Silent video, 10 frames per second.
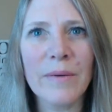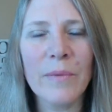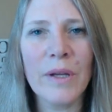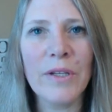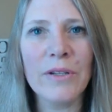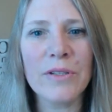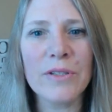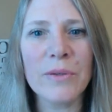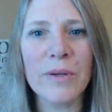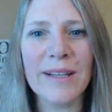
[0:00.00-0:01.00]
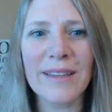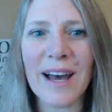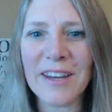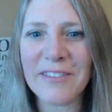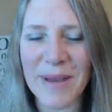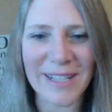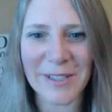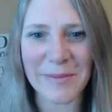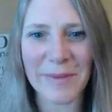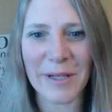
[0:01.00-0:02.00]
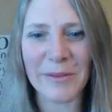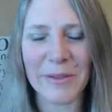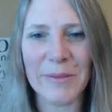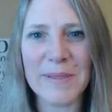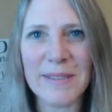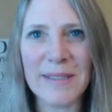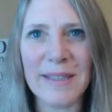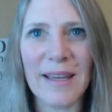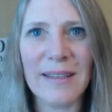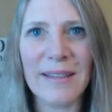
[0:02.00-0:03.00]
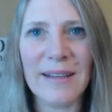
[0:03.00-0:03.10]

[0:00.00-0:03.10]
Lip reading: when you're doing a lot of mastermind groups that